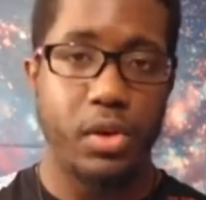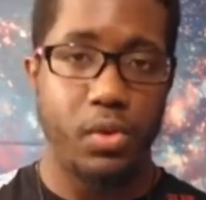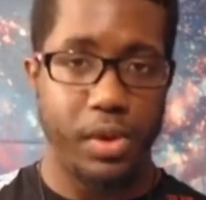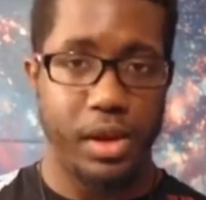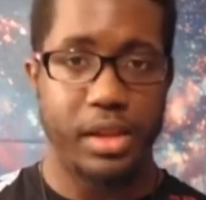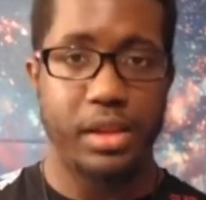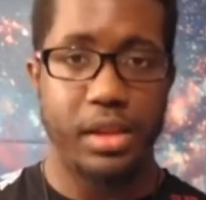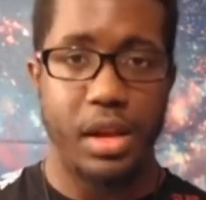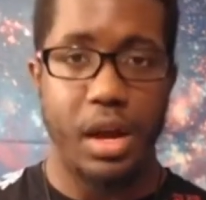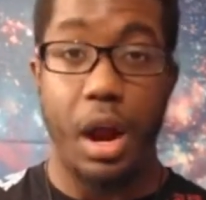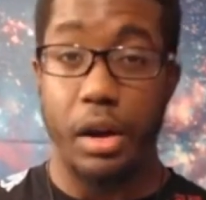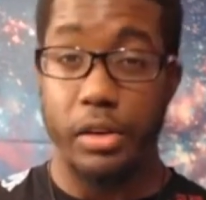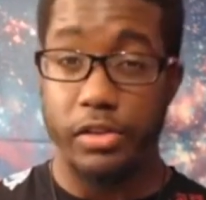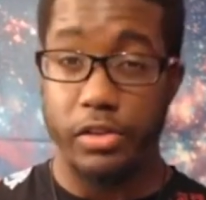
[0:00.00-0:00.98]
with
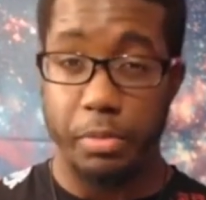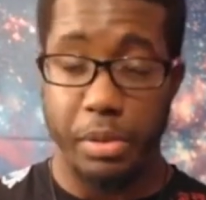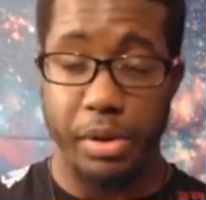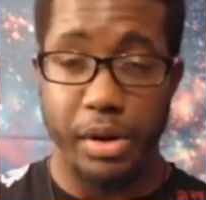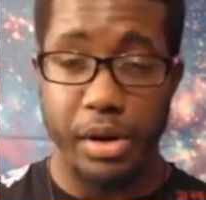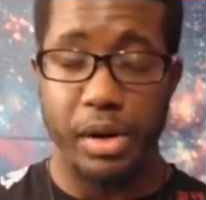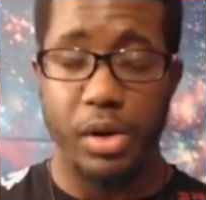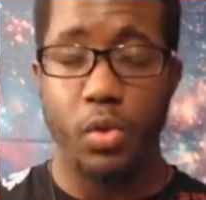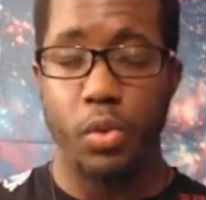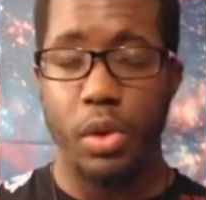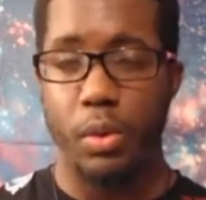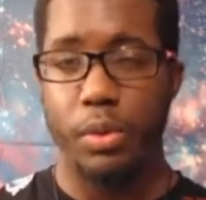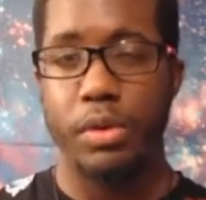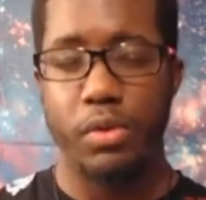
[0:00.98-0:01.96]
our spirit,
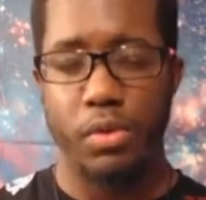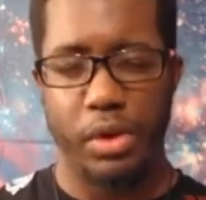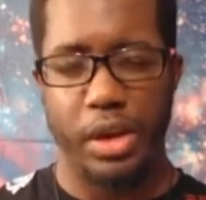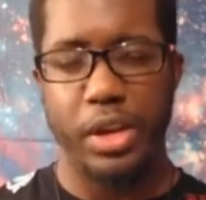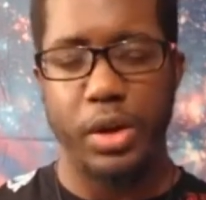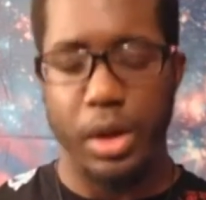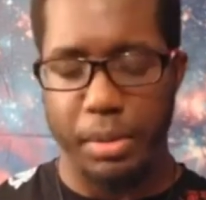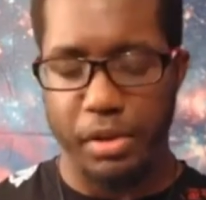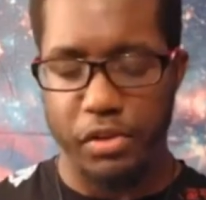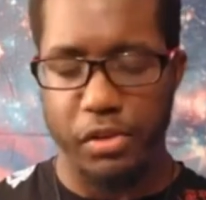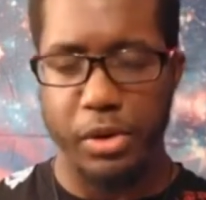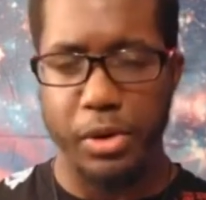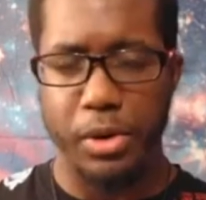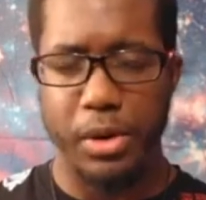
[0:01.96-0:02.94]
what we really know to be
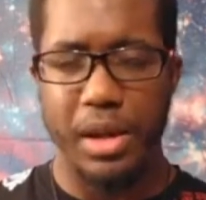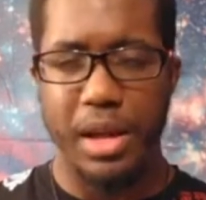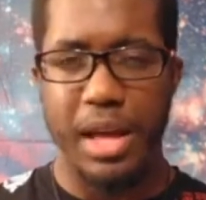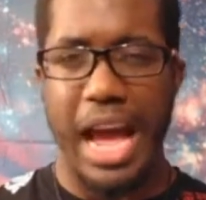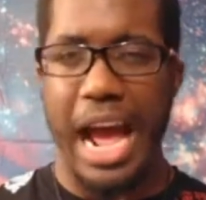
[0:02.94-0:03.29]
true.